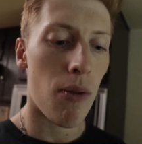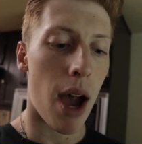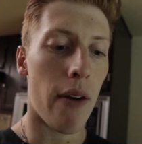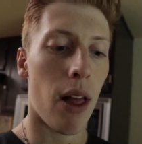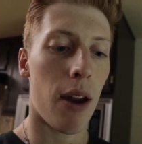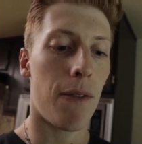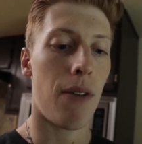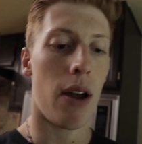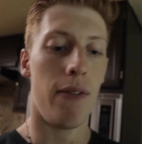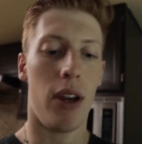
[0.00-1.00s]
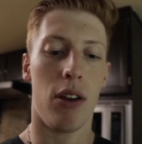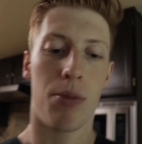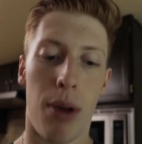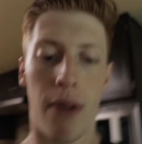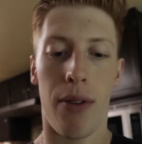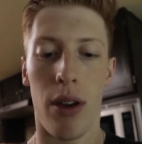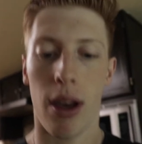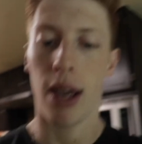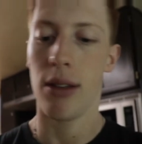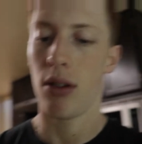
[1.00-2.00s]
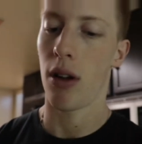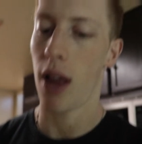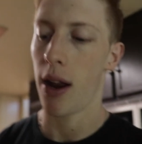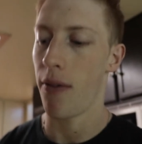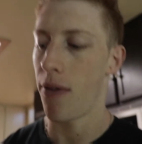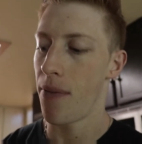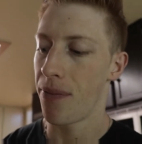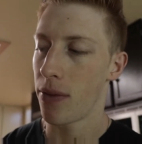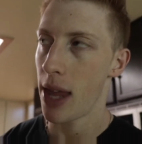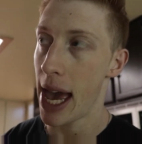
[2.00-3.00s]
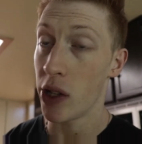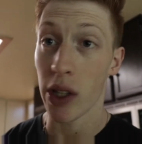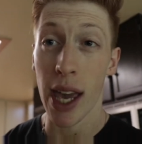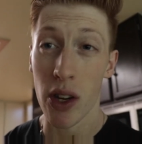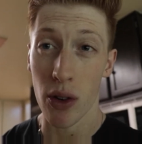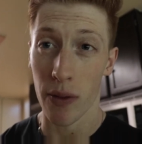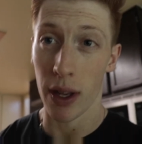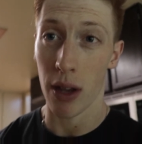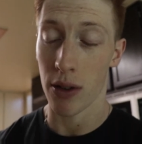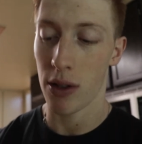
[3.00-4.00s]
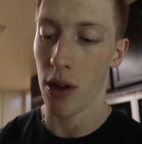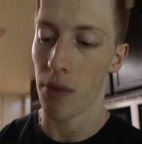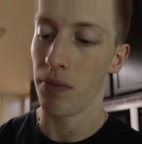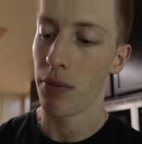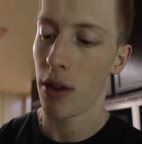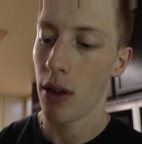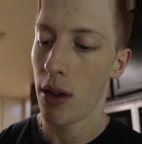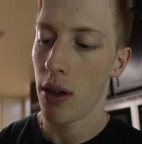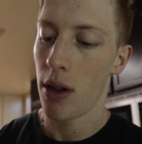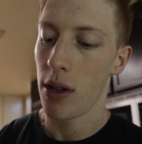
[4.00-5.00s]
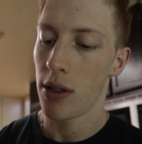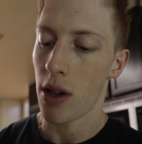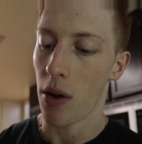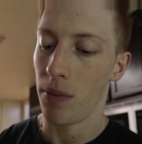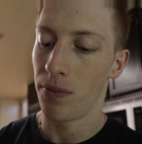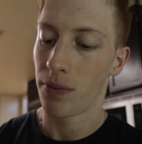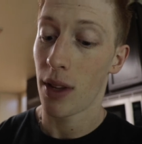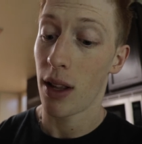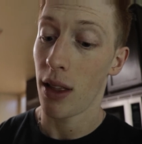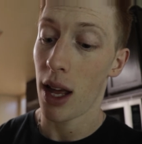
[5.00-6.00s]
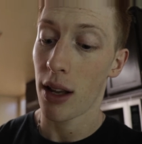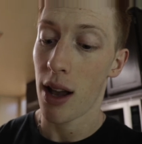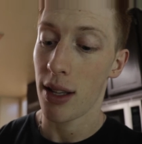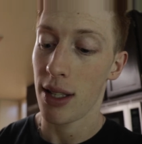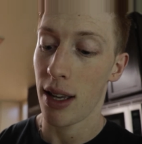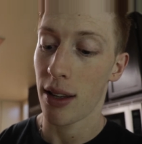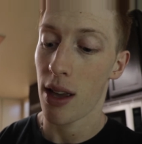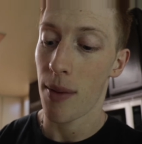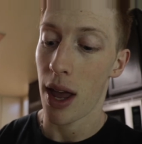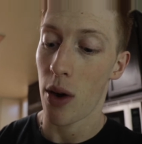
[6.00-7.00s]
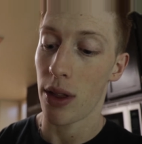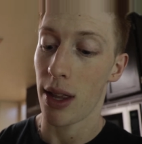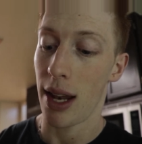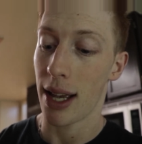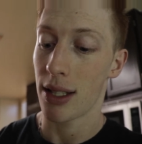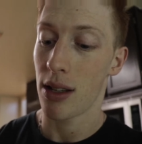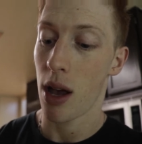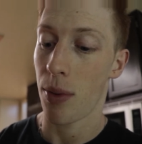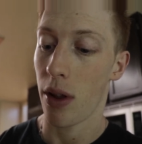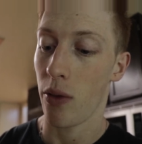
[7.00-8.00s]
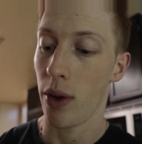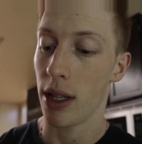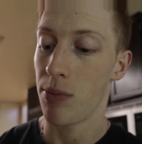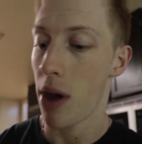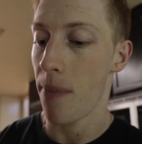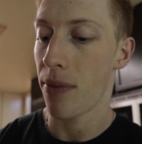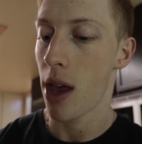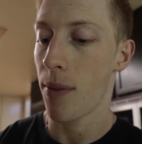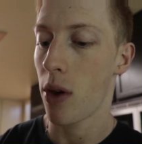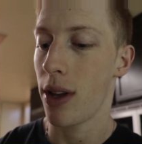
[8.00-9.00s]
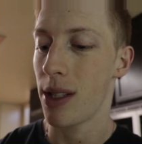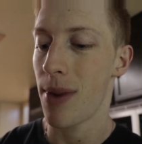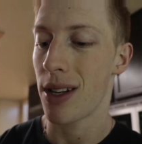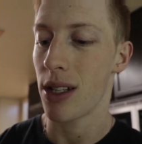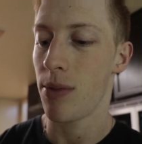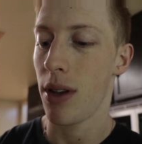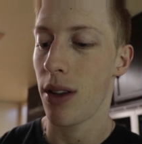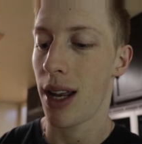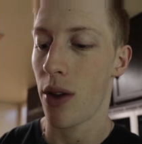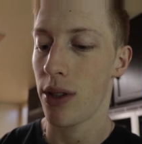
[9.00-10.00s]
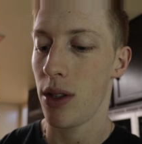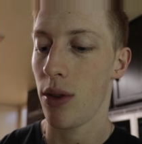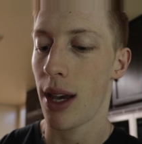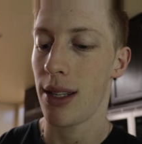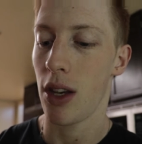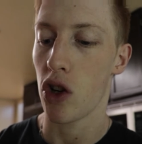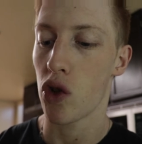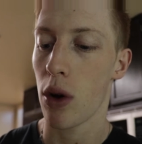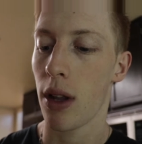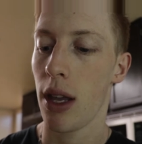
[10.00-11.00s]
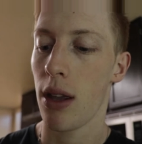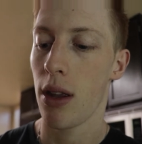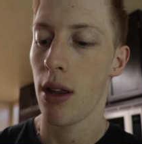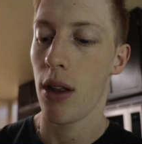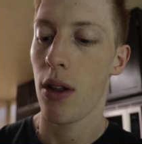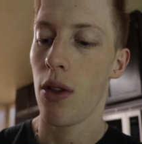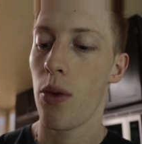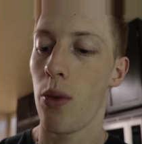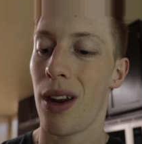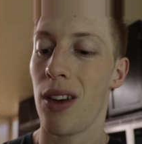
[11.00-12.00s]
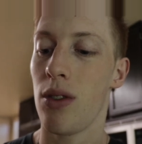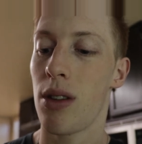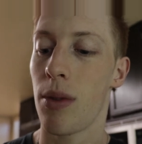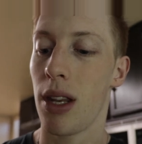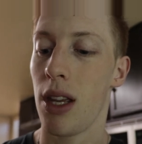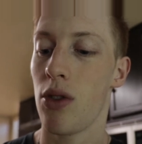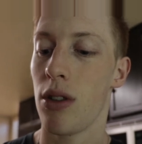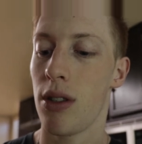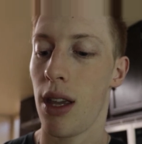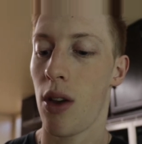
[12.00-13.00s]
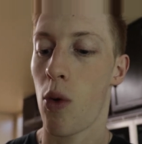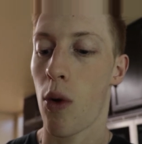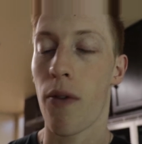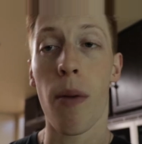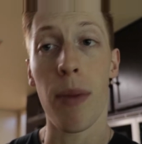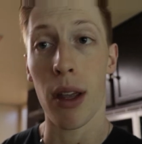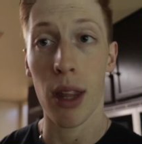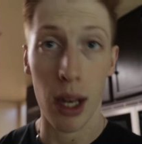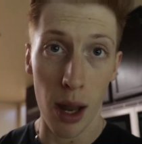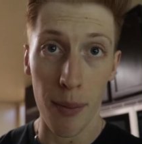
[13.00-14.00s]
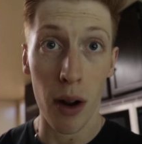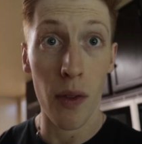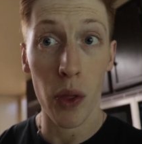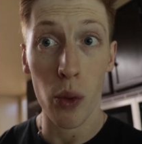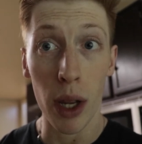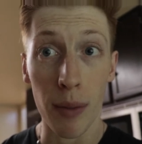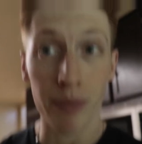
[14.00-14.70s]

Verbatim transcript: I have a lot of fun videos planned for you guys, or a lot of educational videos too. So, a lot of content coming out within the next couple of weeks. But I'm gonna go ahead and smash this meal, and I will see you guys here shortly when I do something interesting or for meal number three.